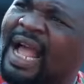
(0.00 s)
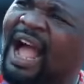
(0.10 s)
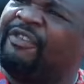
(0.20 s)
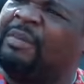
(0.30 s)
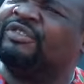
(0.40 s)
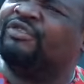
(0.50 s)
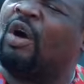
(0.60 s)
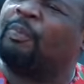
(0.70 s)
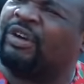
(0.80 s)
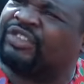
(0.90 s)
it's
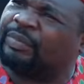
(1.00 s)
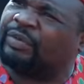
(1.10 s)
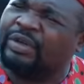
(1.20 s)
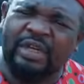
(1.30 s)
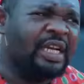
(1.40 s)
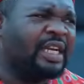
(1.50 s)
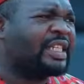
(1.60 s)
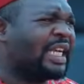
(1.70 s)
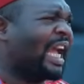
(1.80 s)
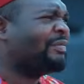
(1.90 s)
not possible.
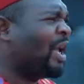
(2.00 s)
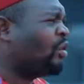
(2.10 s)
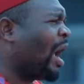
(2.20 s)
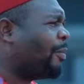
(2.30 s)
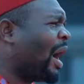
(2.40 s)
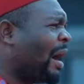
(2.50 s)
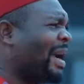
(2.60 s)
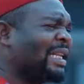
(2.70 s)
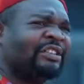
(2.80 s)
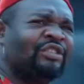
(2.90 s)
She has made up her
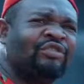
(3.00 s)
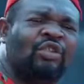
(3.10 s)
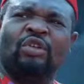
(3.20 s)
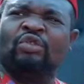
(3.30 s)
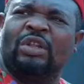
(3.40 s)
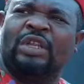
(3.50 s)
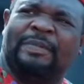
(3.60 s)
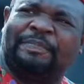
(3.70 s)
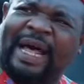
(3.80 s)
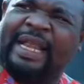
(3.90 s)
mind that she's going to the
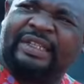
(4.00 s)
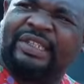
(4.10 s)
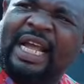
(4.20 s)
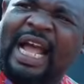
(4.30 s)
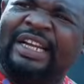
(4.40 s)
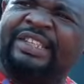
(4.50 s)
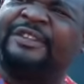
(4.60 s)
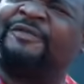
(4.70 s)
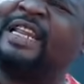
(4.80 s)
palace. And she's